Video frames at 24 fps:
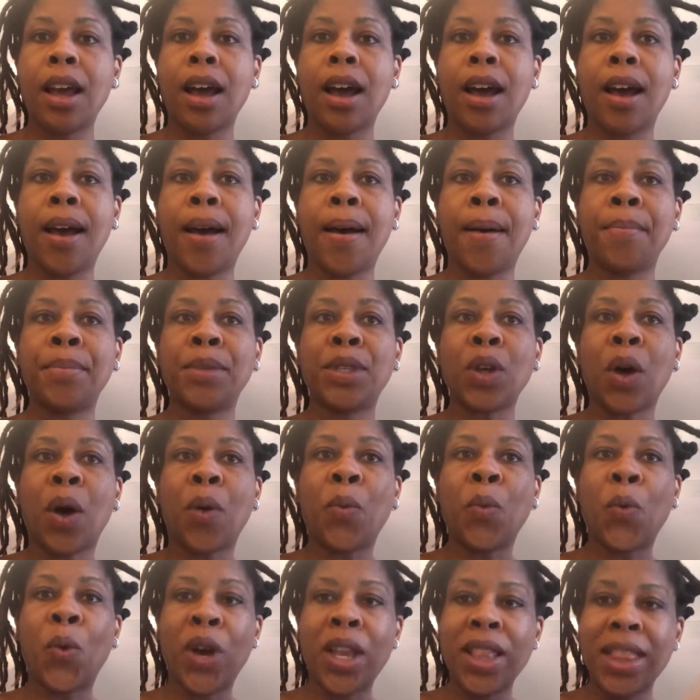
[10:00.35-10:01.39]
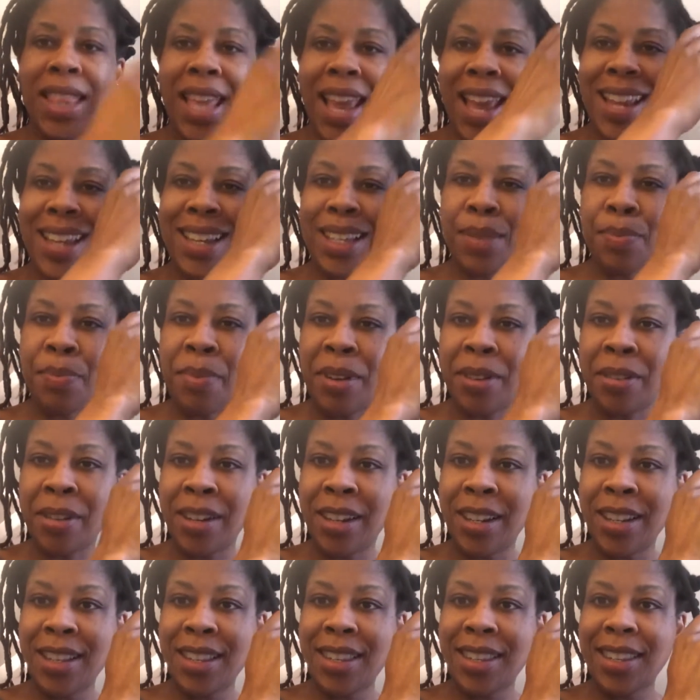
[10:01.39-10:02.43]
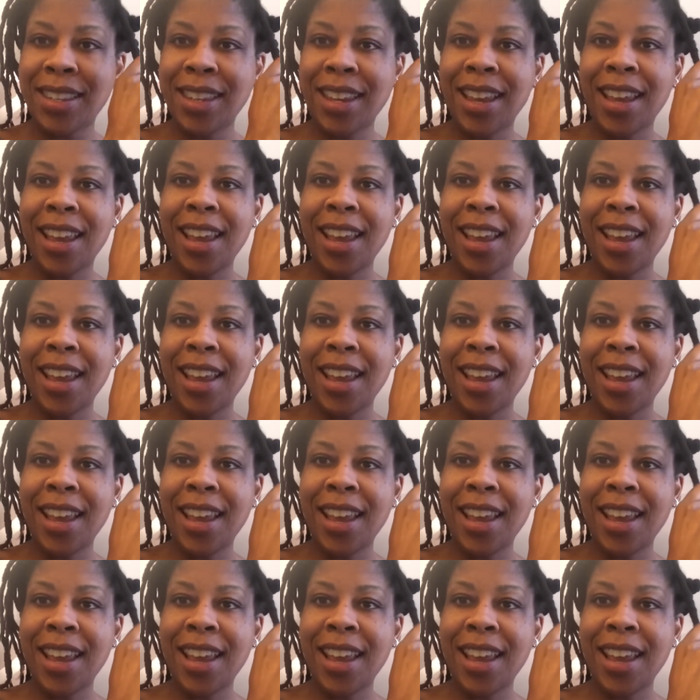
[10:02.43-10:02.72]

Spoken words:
So I want that experience.